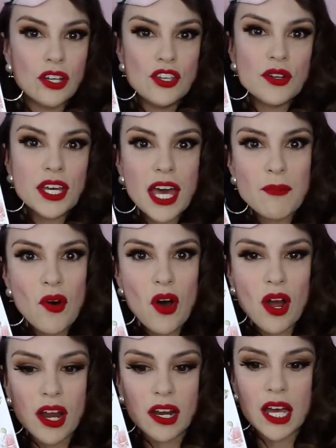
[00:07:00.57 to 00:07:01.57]
you can get
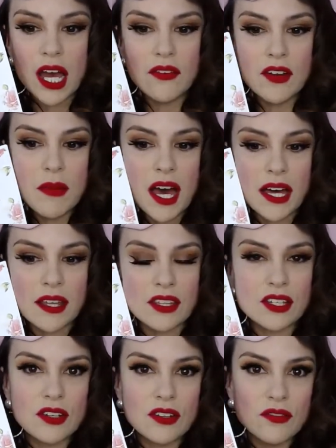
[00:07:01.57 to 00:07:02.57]
more every month
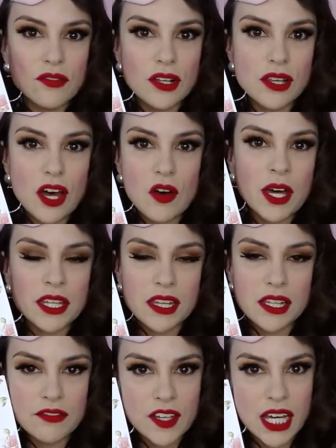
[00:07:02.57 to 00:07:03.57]
for a low
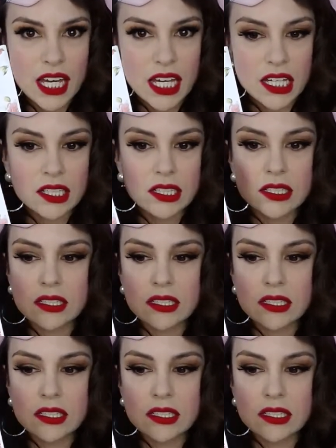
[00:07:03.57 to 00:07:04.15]
monthly fee.